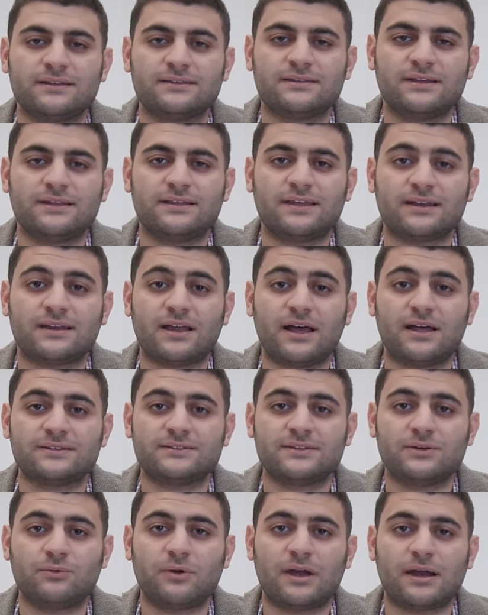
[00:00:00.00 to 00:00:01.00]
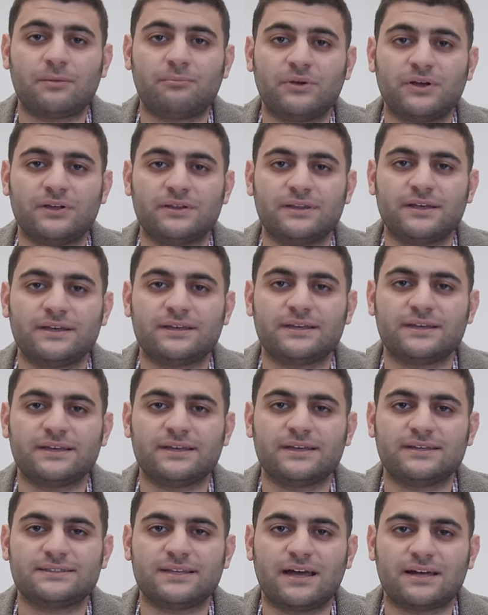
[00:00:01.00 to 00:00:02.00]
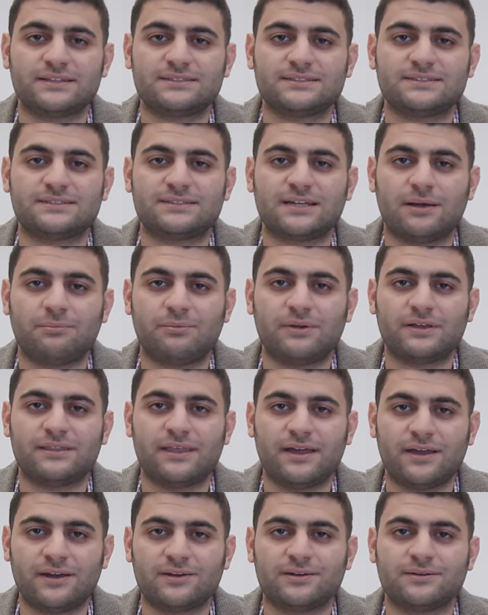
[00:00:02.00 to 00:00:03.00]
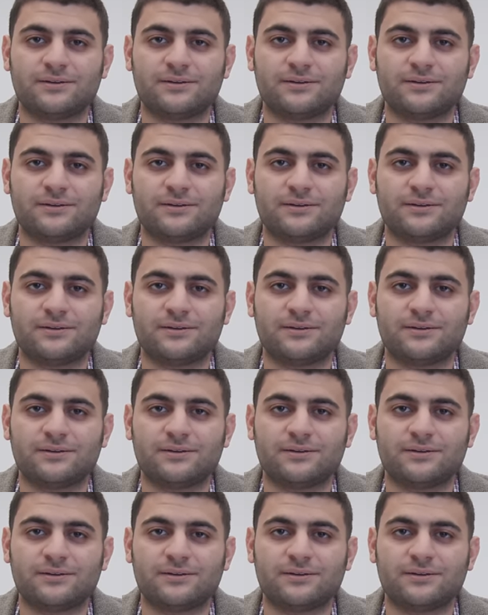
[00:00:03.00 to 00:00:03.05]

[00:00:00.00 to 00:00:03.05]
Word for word: The technology we are building is not just stopping there.